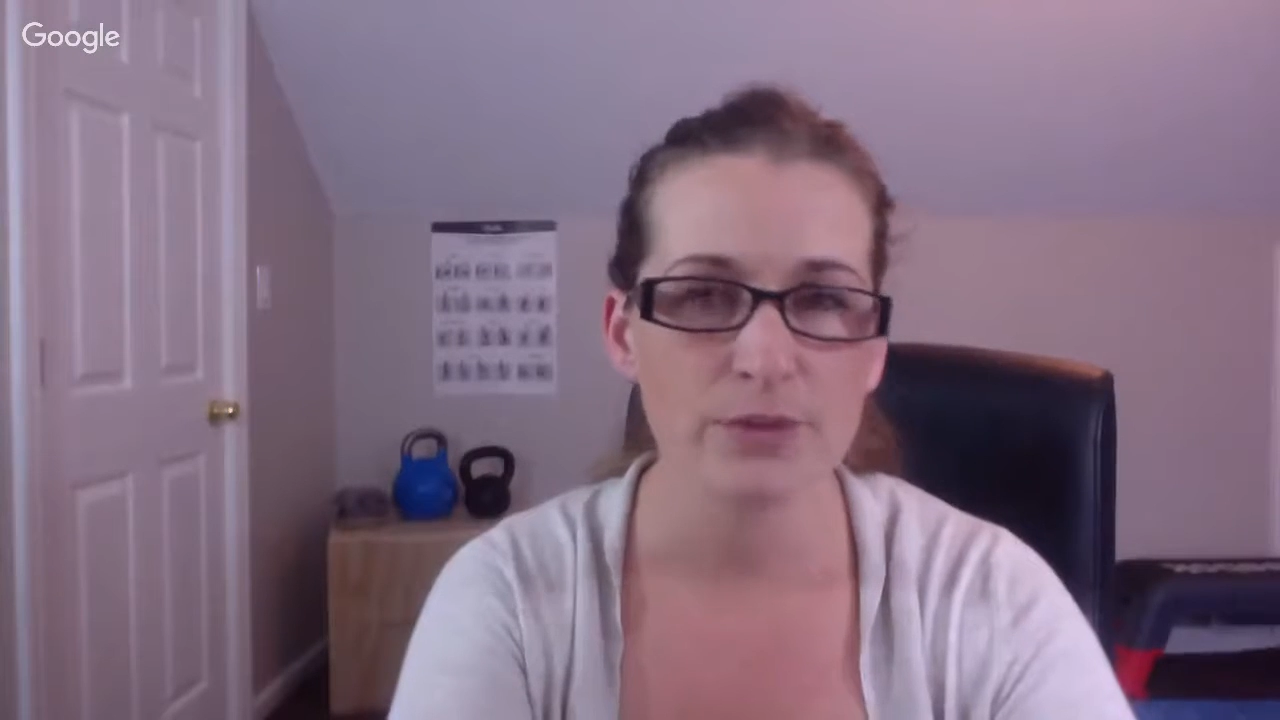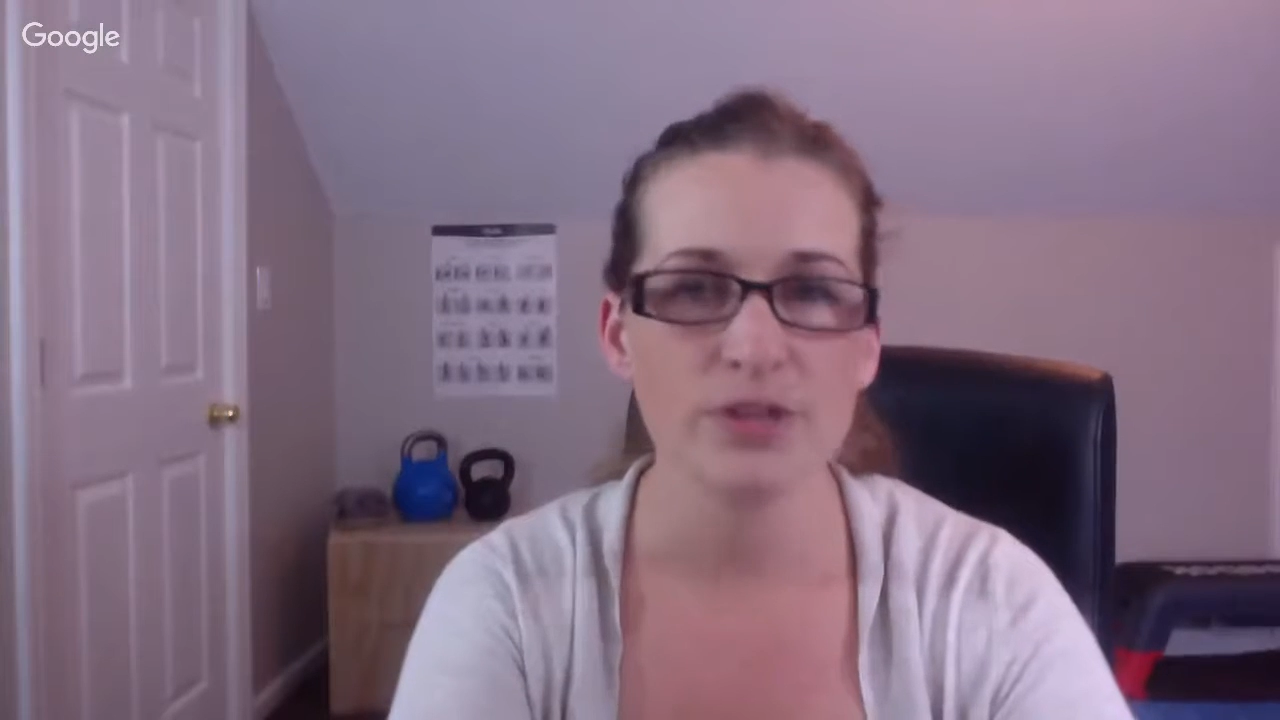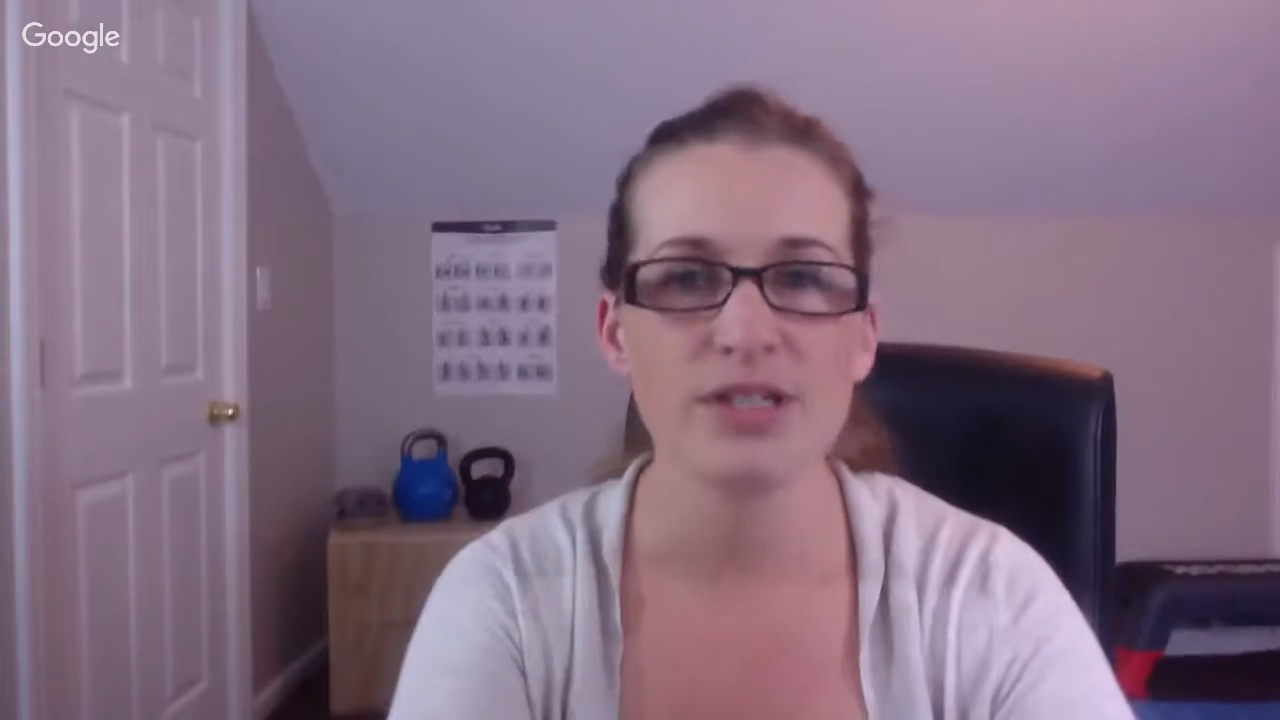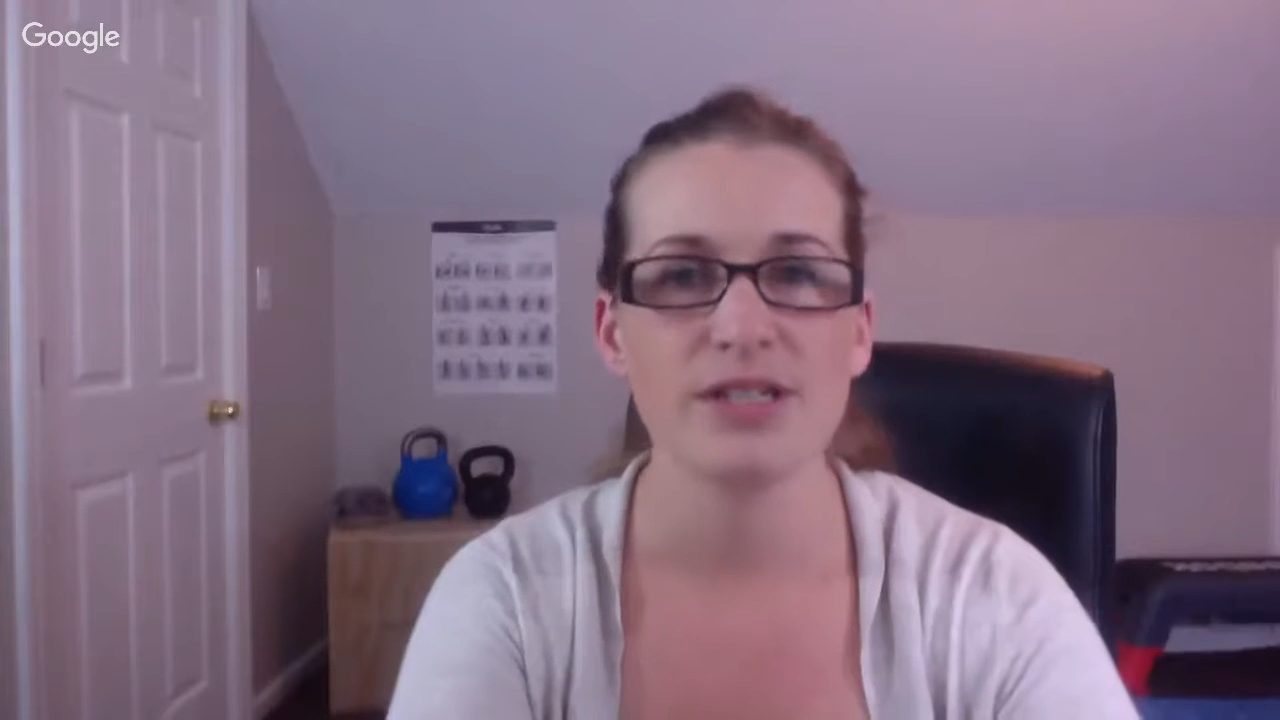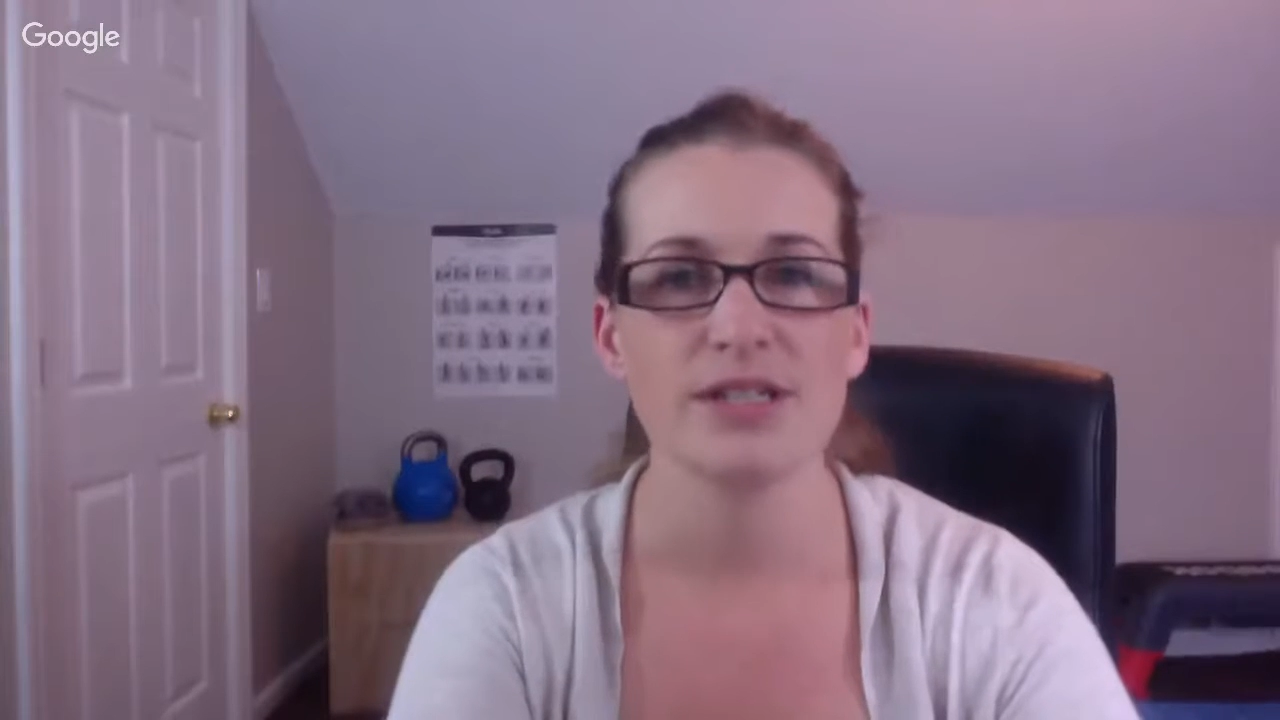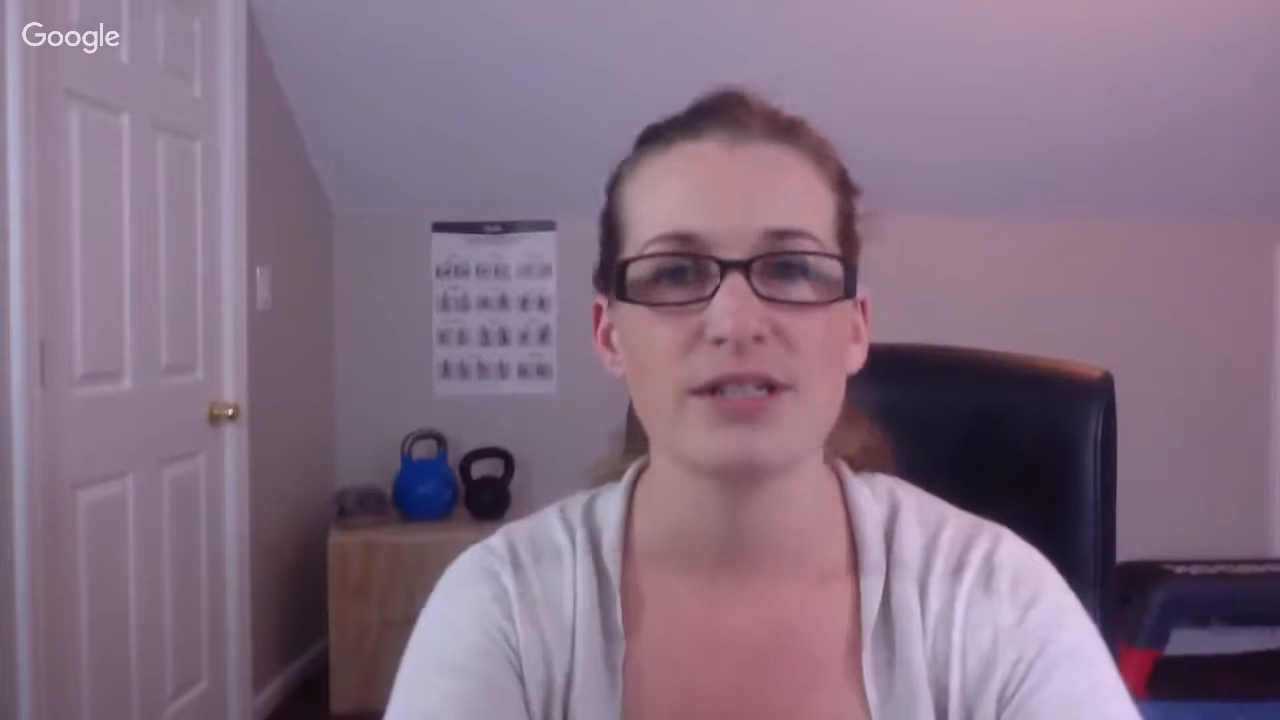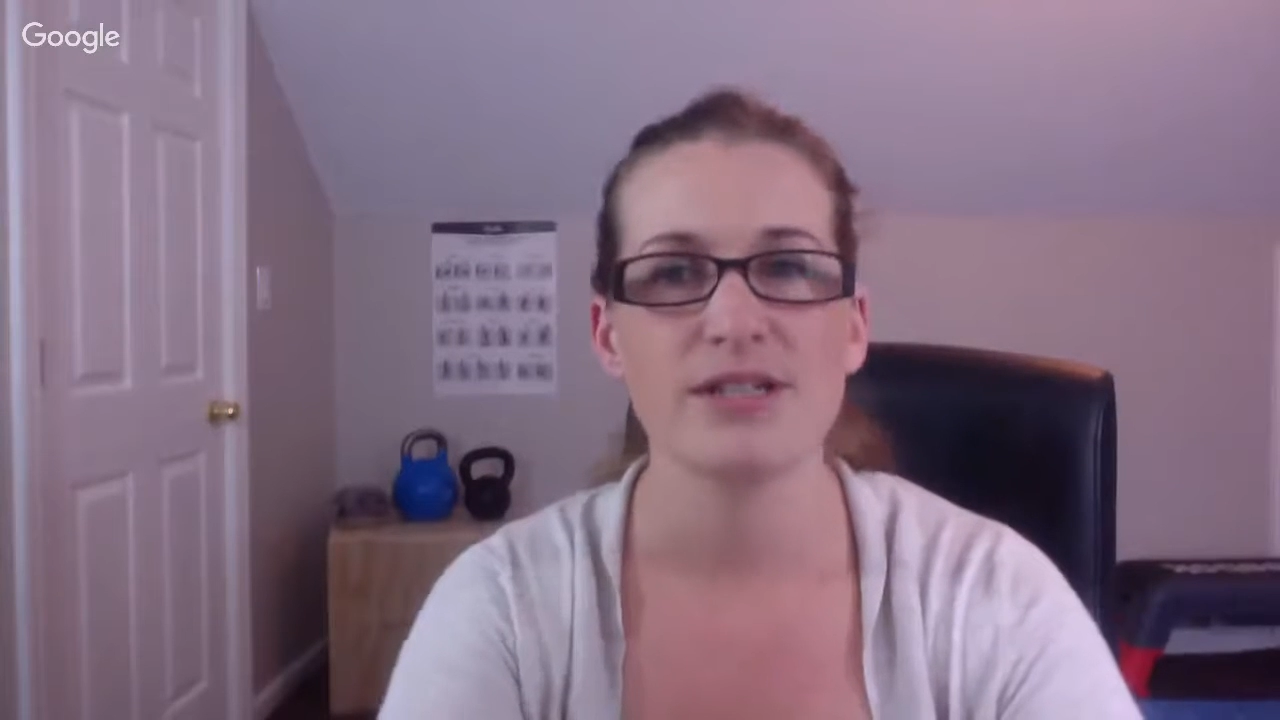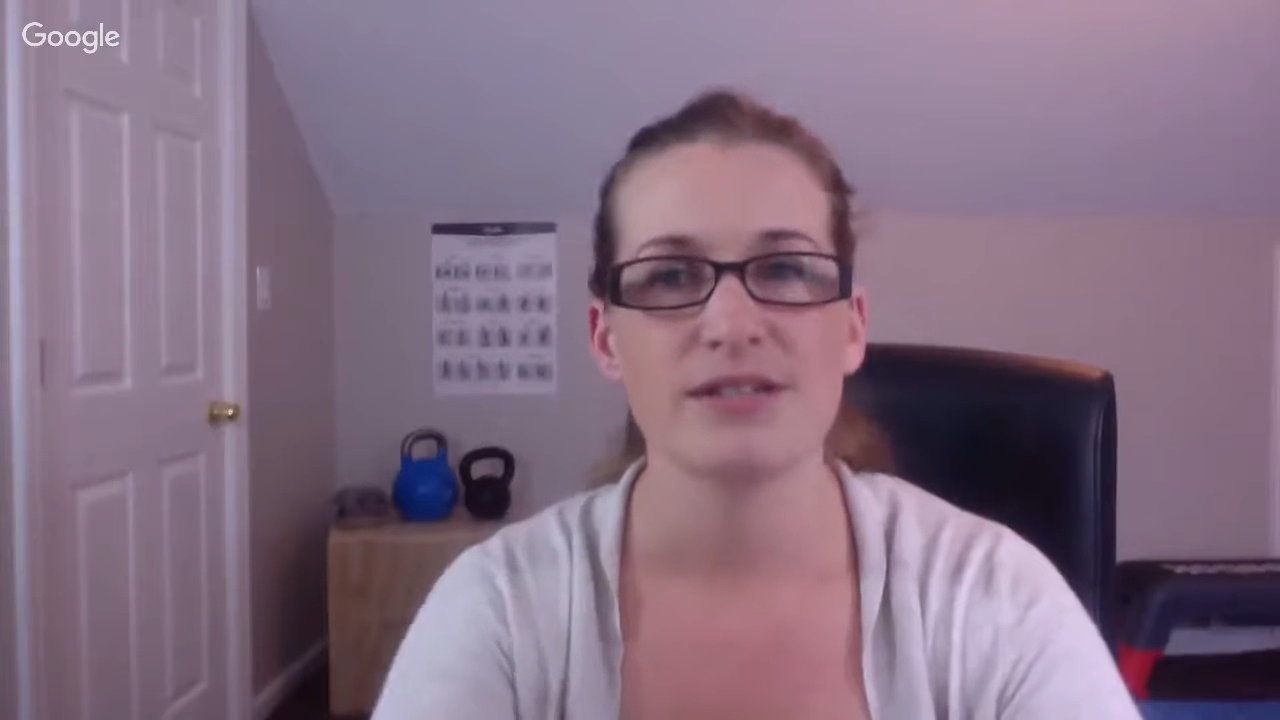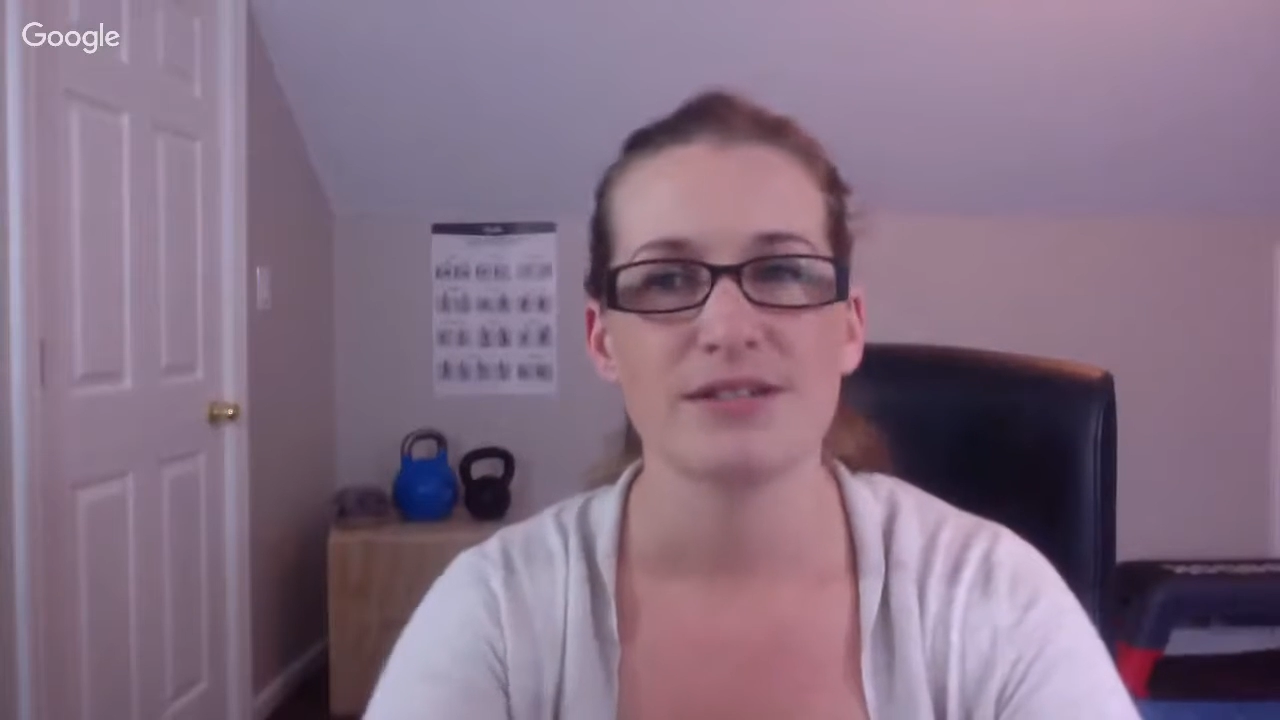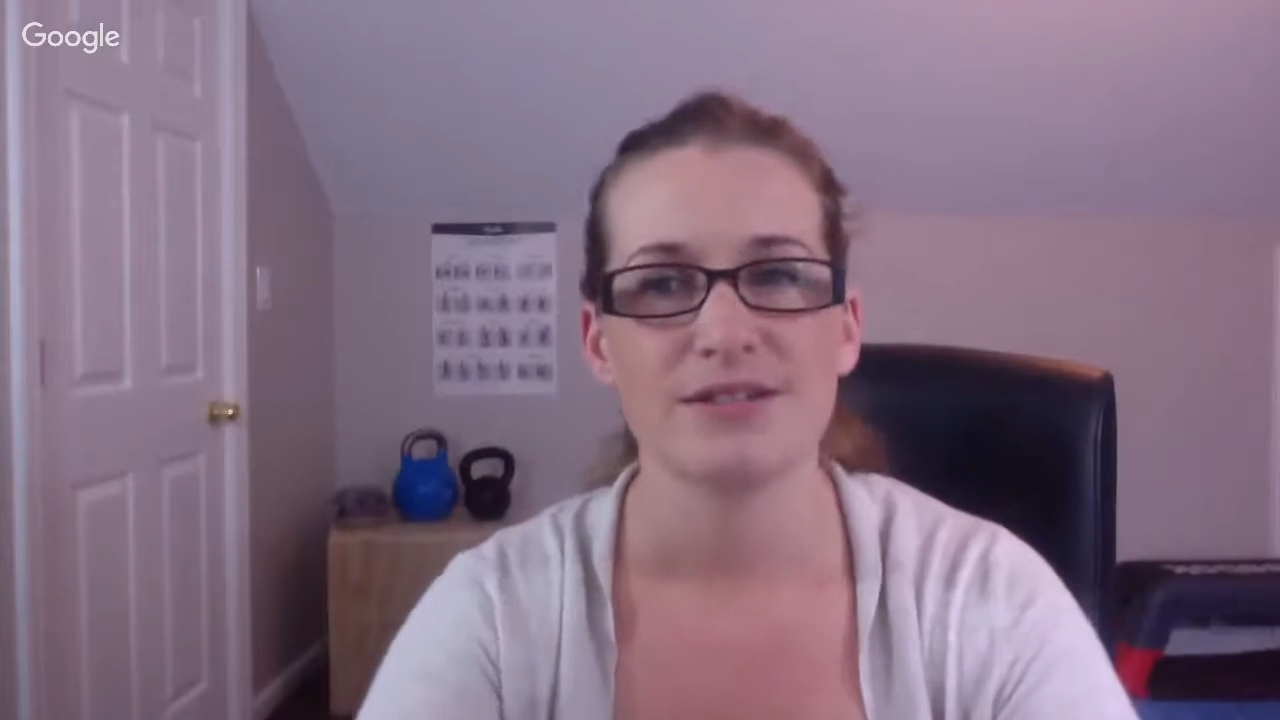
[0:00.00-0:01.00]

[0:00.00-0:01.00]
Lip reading: bonuses,